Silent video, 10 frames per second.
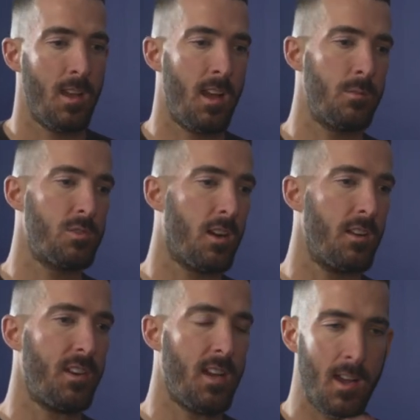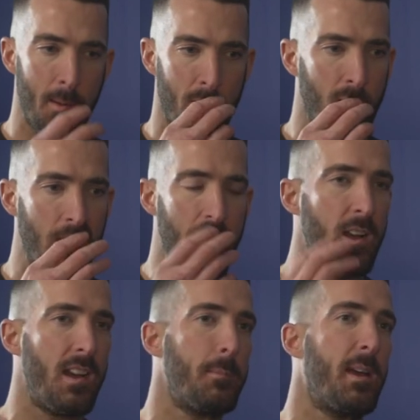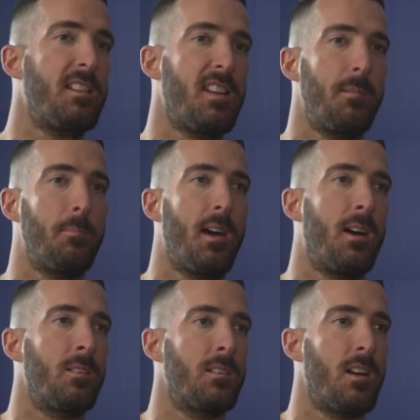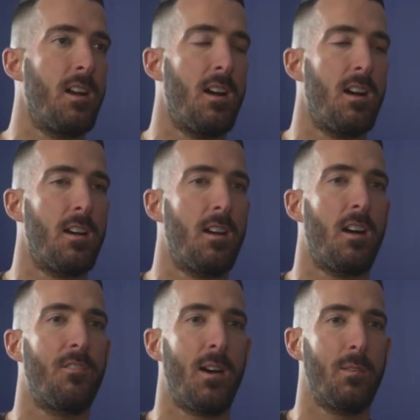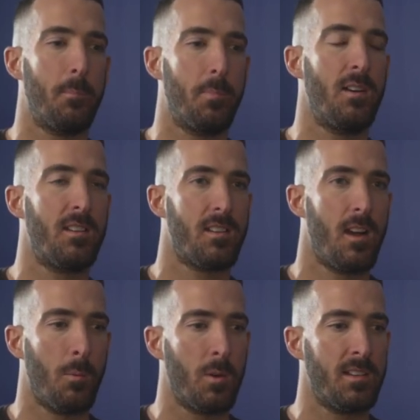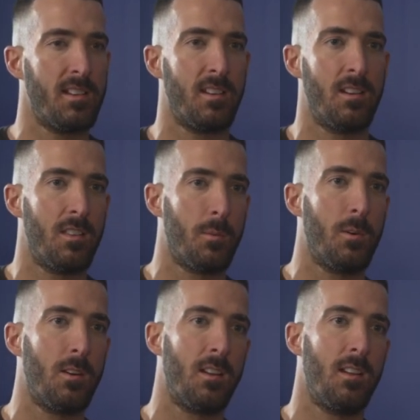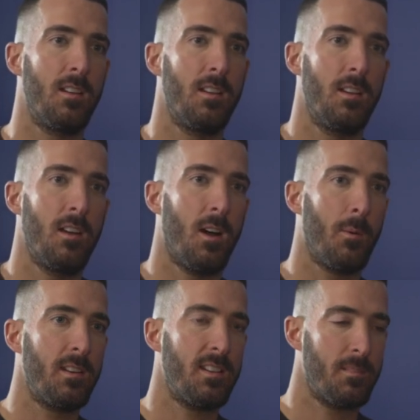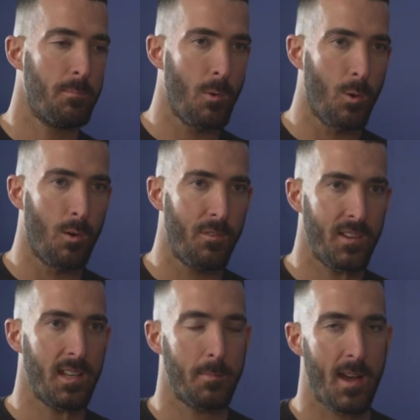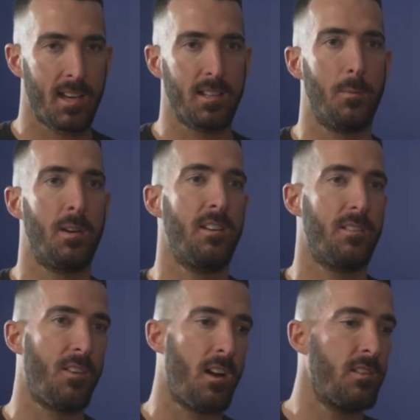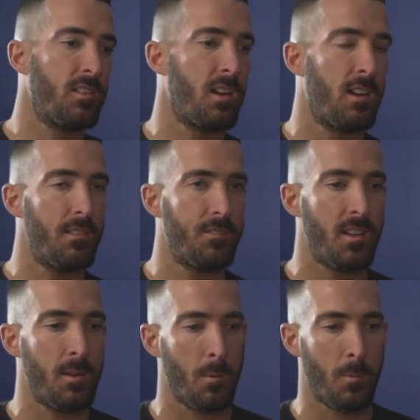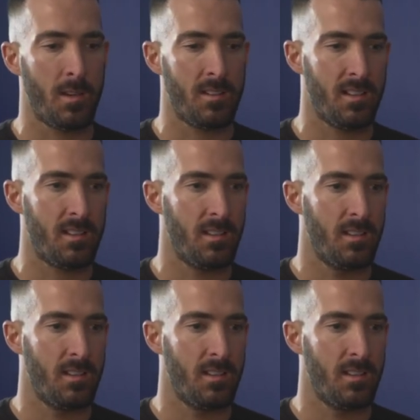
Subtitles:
And driving home, although I only made £10, I felt the buzz. I wanted another one. I wanted more feedback. I wanted a 5-star review. I wanted